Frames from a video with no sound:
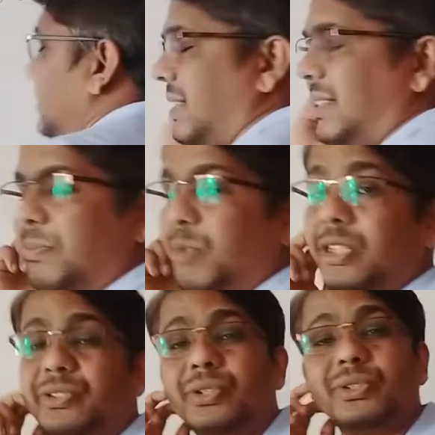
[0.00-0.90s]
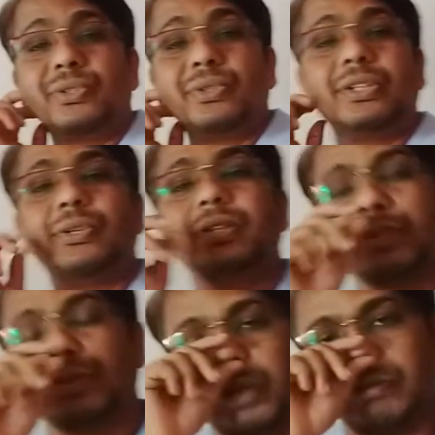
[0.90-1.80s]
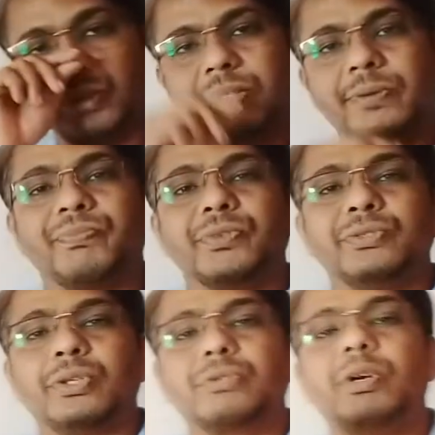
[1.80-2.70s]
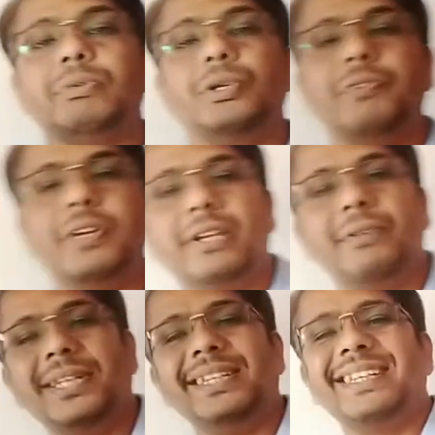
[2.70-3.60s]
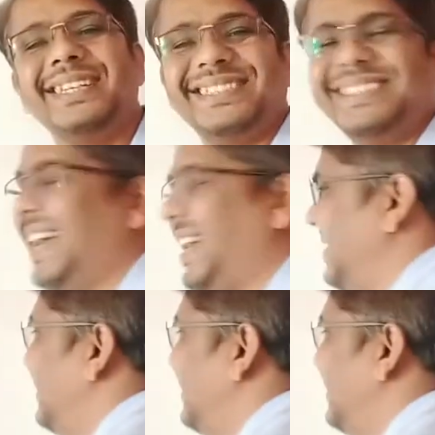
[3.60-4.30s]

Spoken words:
acquainted with it. This symbol is used to denote the square root. So square